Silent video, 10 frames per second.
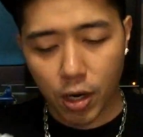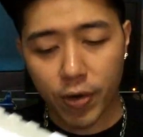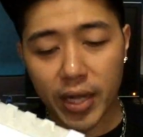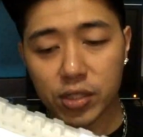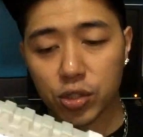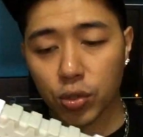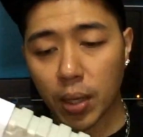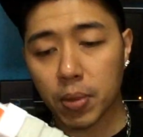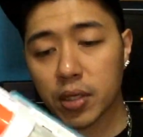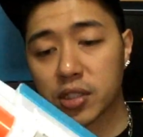Alright, so
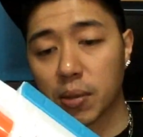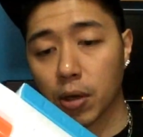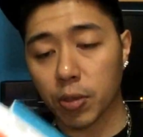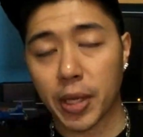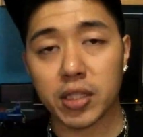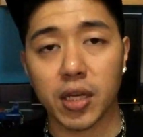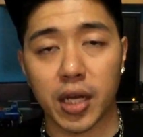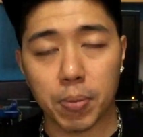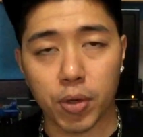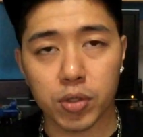I'm gonna skip all the banter
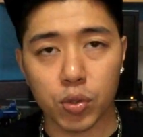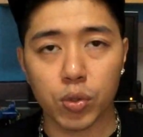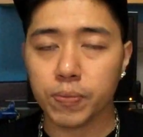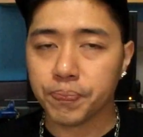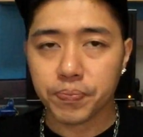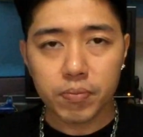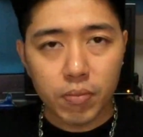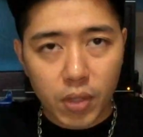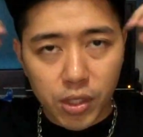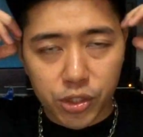and I'm going to
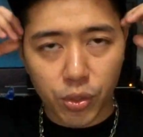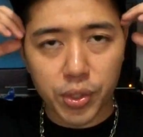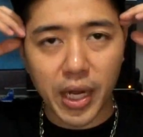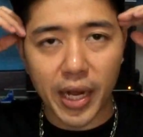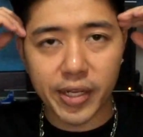show you